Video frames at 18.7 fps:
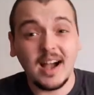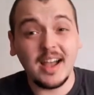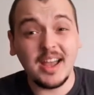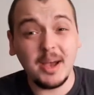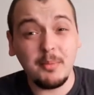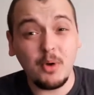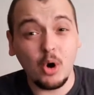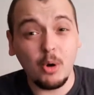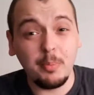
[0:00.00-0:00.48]
I
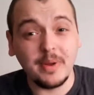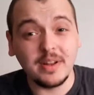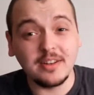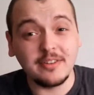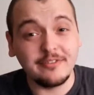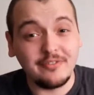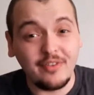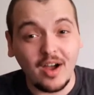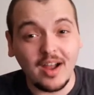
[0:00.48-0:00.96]
am hoping
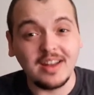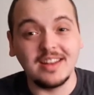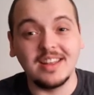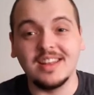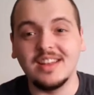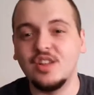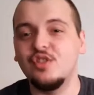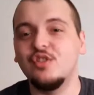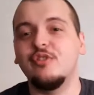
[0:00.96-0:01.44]
to find
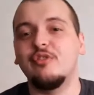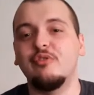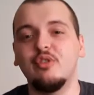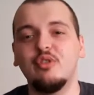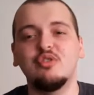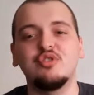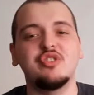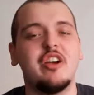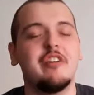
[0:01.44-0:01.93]
it in the
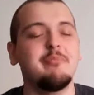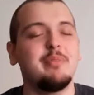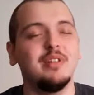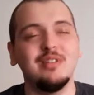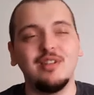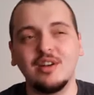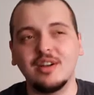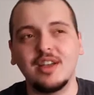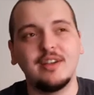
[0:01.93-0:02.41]
future. I've
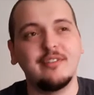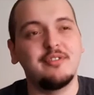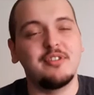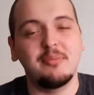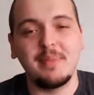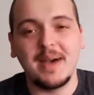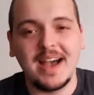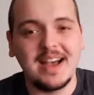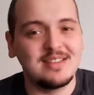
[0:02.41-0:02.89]
been looking for
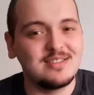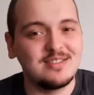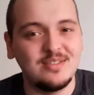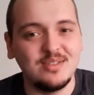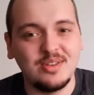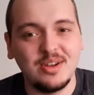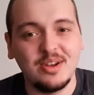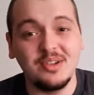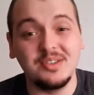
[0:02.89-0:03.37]
the past
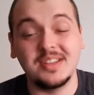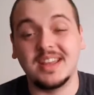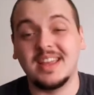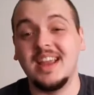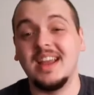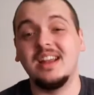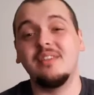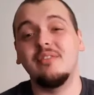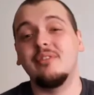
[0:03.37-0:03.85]
two years. I
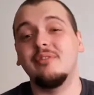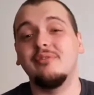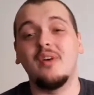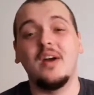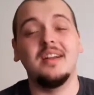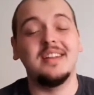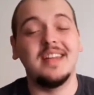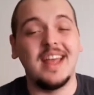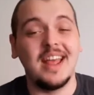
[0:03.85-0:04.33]
can't even
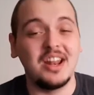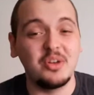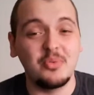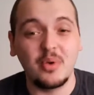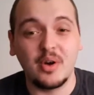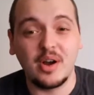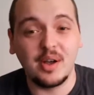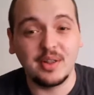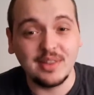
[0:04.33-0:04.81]
find it
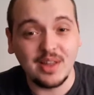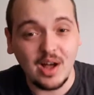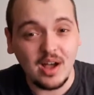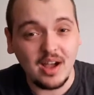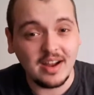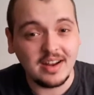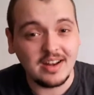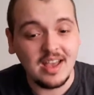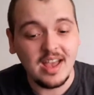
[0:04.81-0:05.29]
anywhere
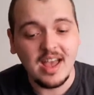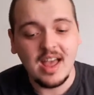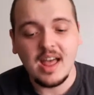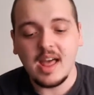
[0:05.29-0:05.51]
online.